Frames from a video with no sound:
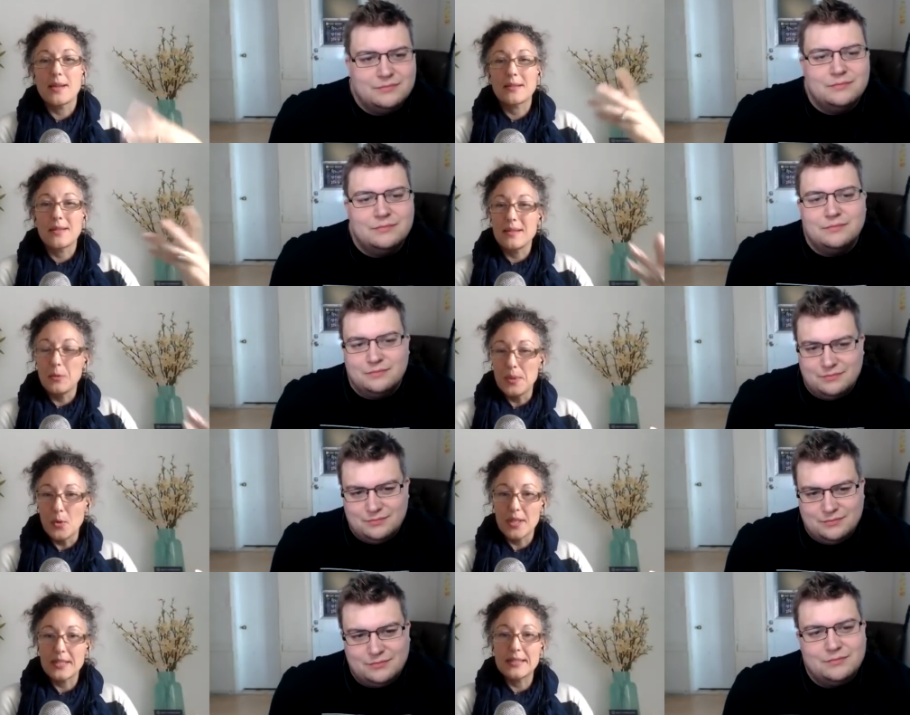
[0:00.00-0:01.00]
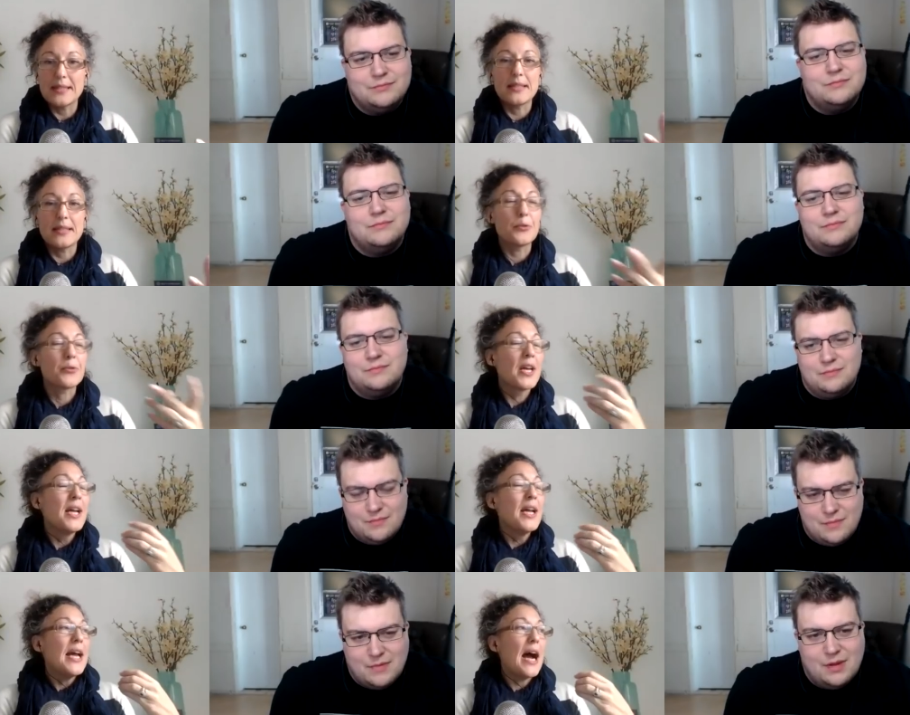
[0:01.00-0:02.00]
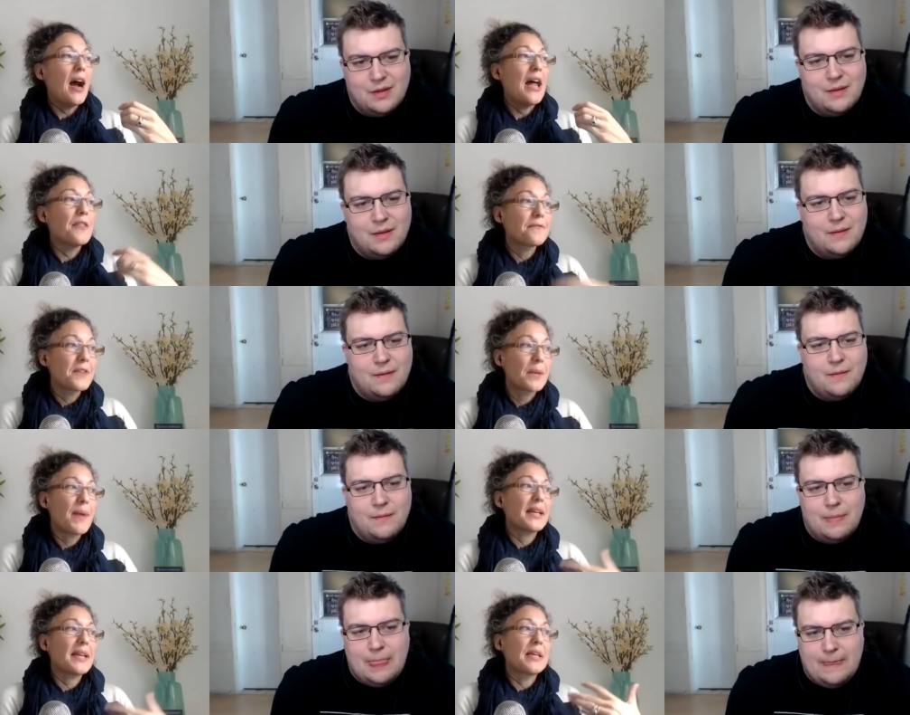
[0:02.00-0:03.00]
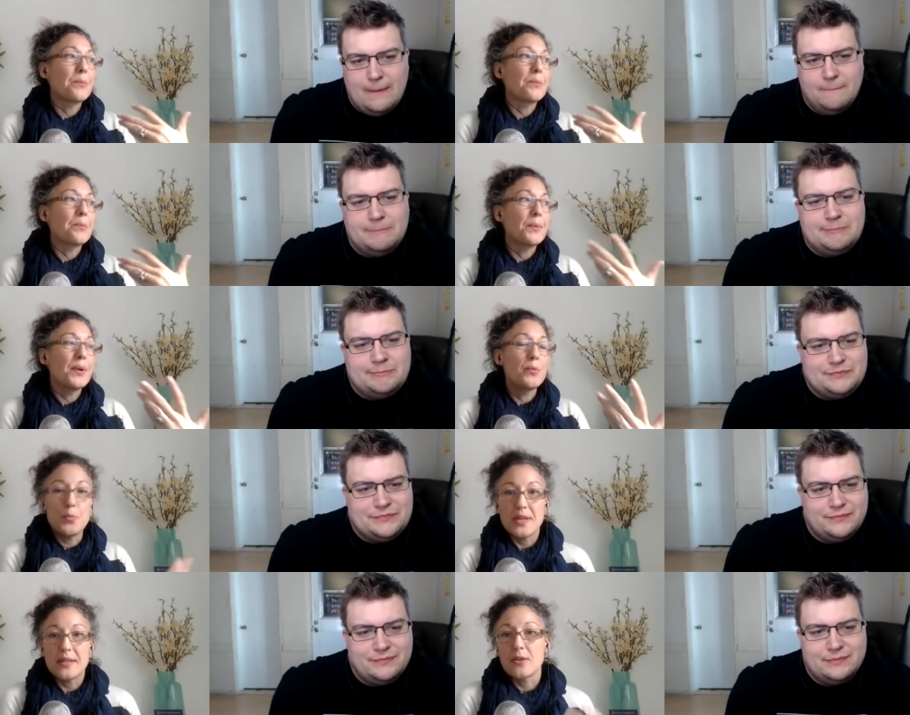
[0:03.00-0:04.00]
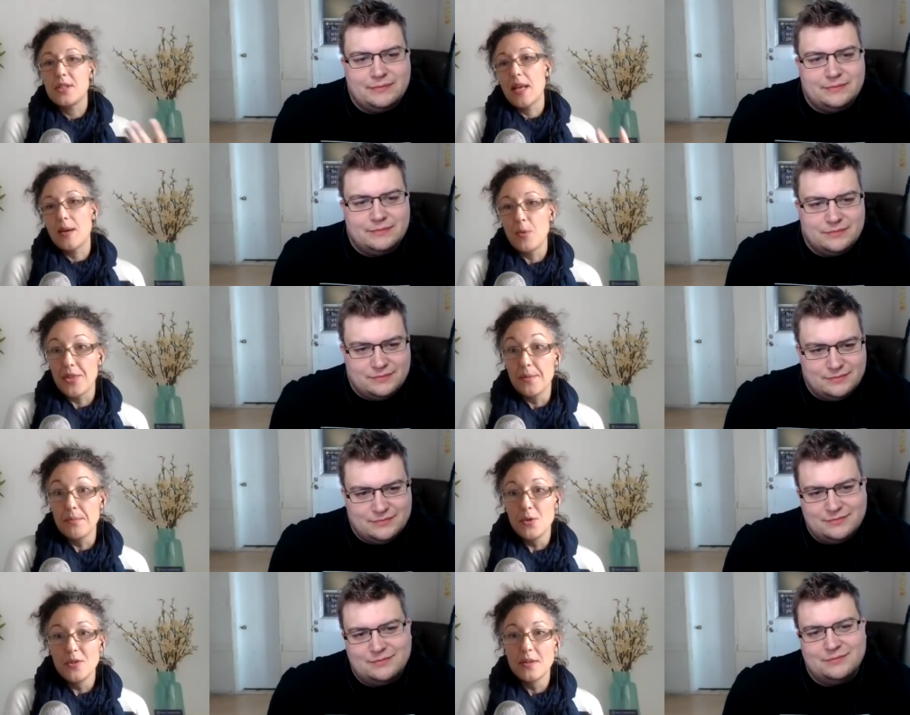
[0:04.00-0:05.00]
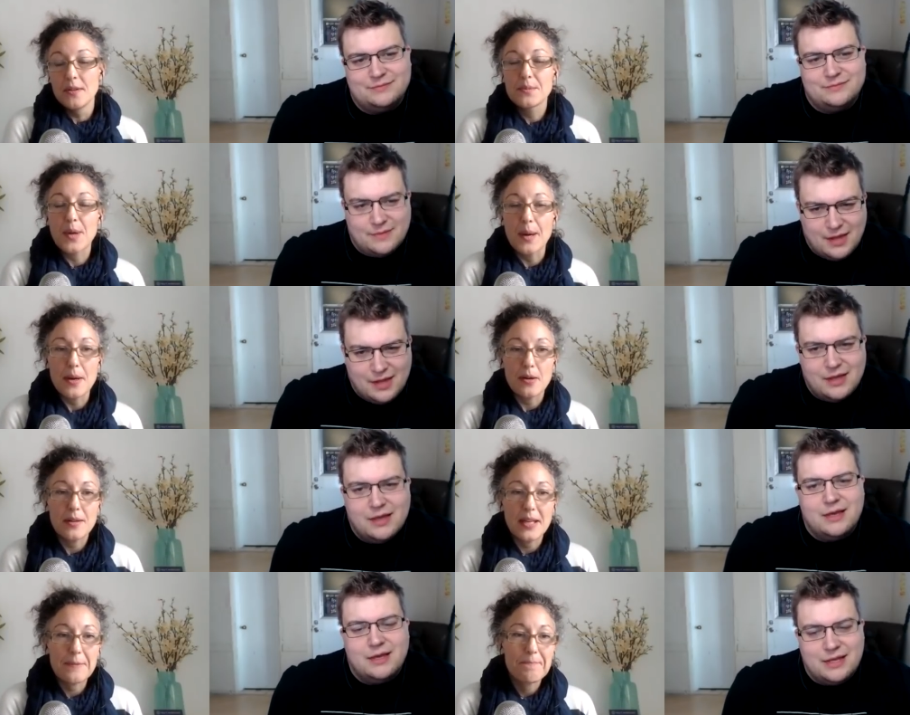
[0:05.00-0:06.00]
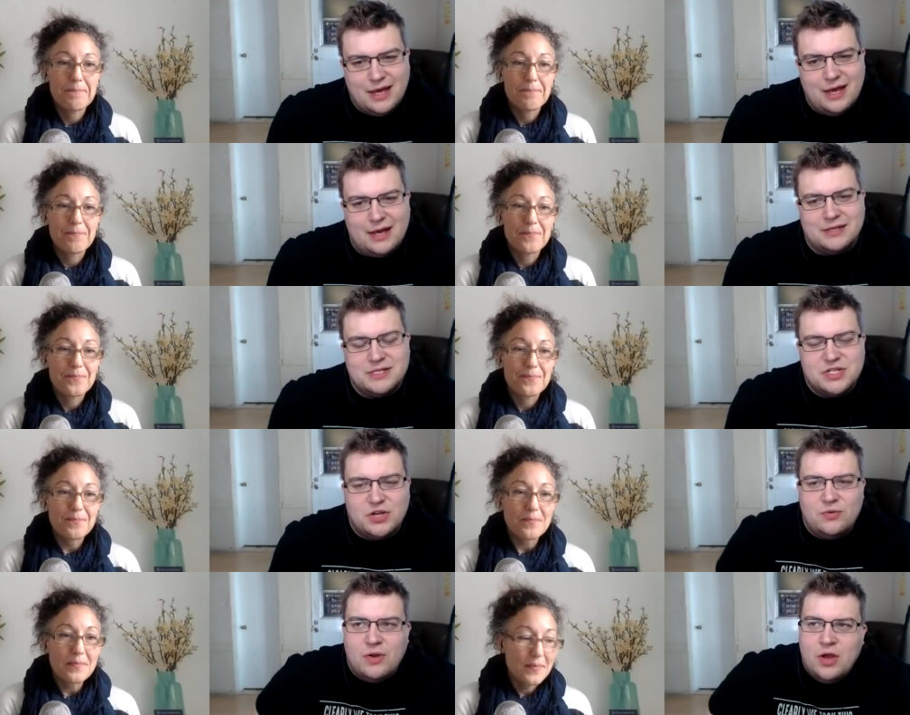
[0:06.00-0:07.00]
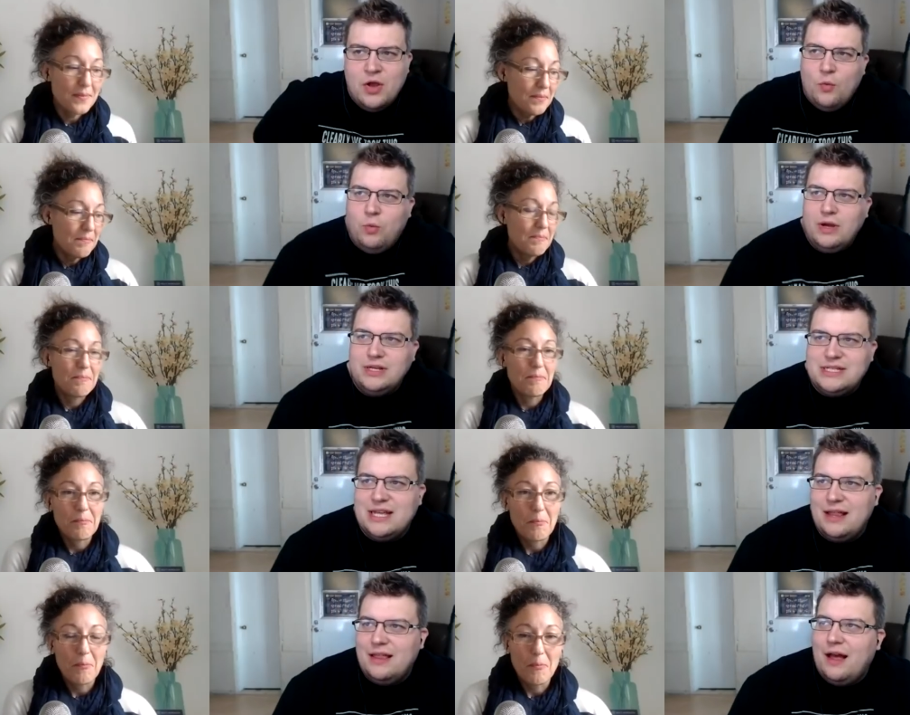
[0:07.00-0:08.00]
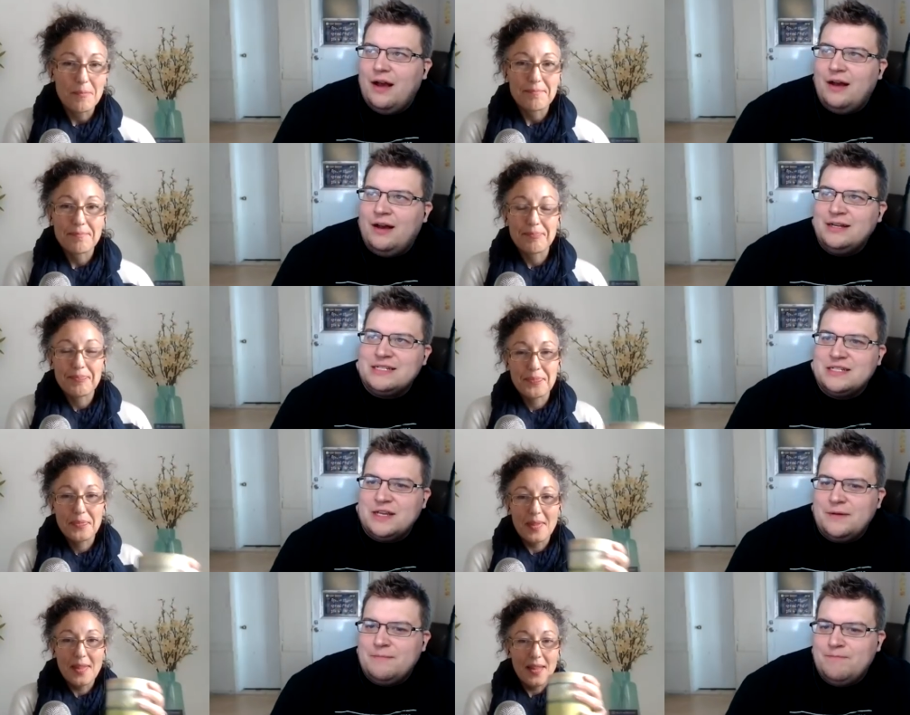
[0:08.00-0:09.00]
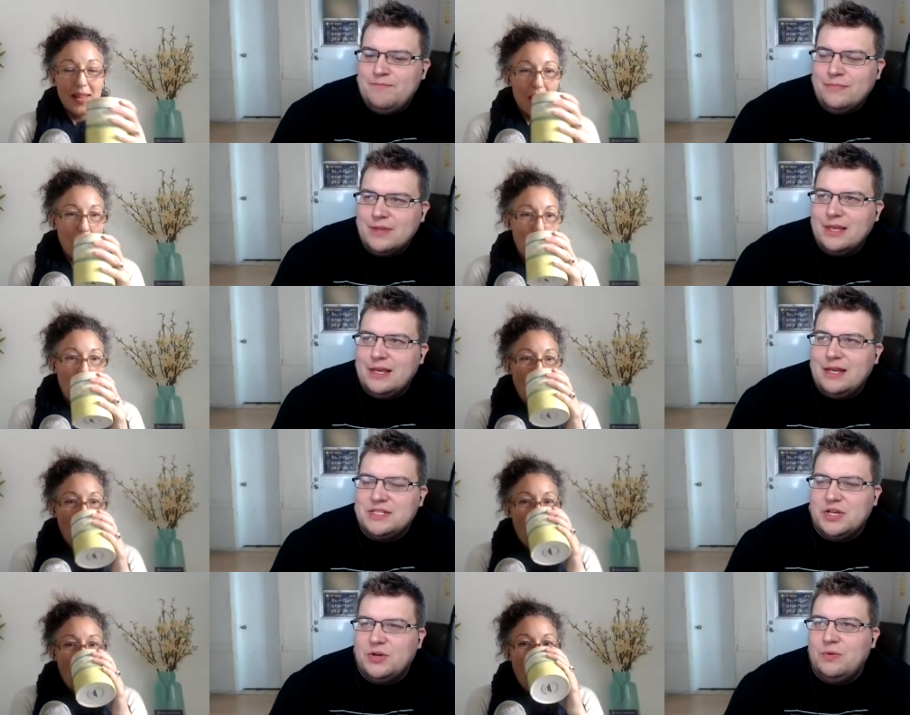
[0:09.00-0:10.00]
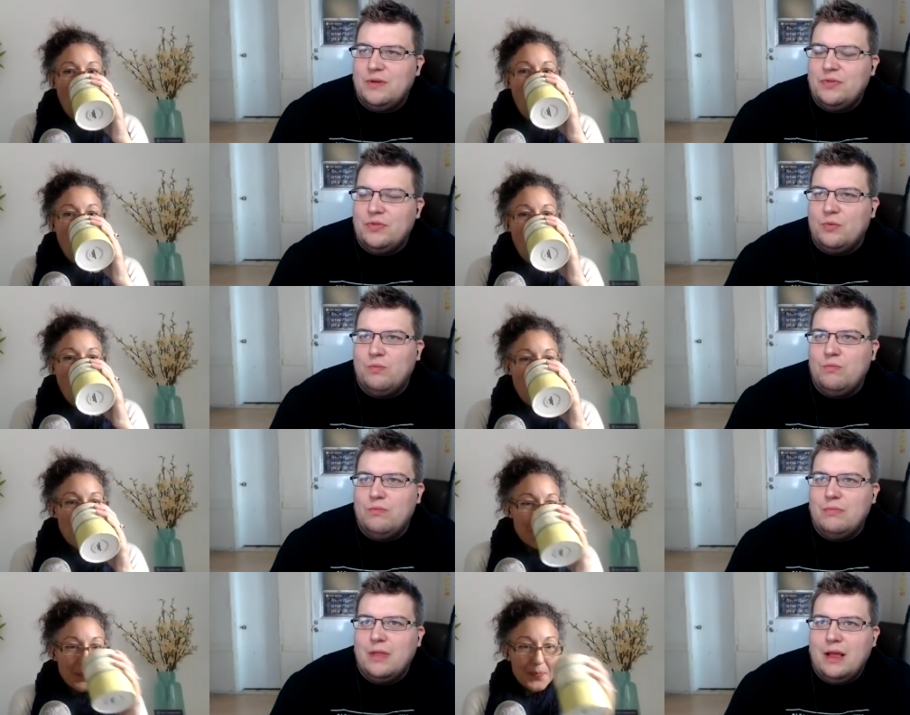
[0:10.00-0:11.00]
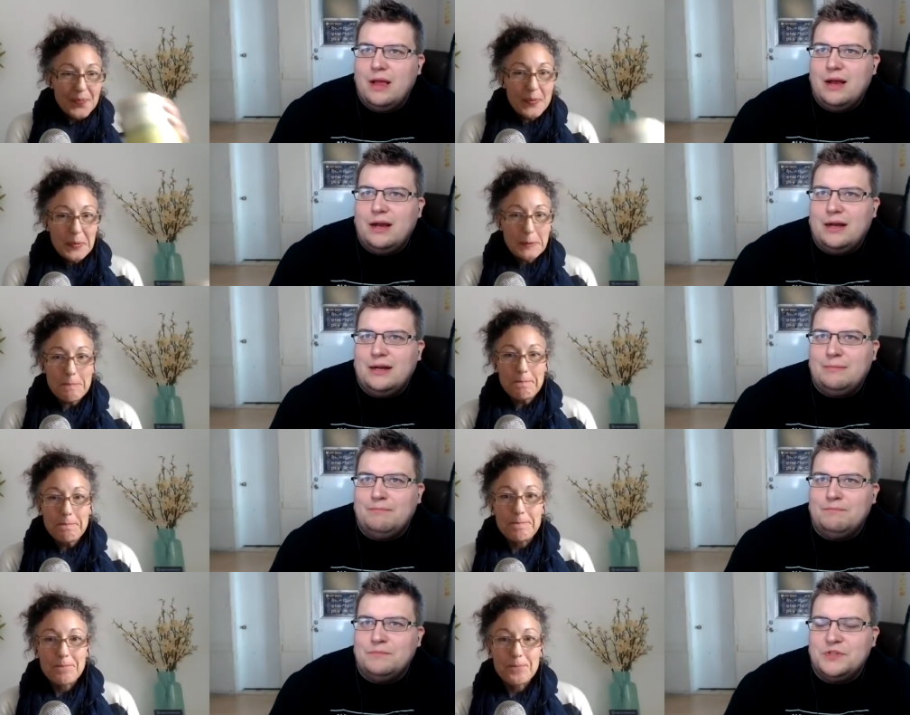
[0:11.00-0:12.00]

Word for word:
Speaker 1: because it's a little bit more excessive. Uh, and the phlegmatic temperament would be associated with the moon primarily.
Speaker 2: Yeah. So, what are some? So the um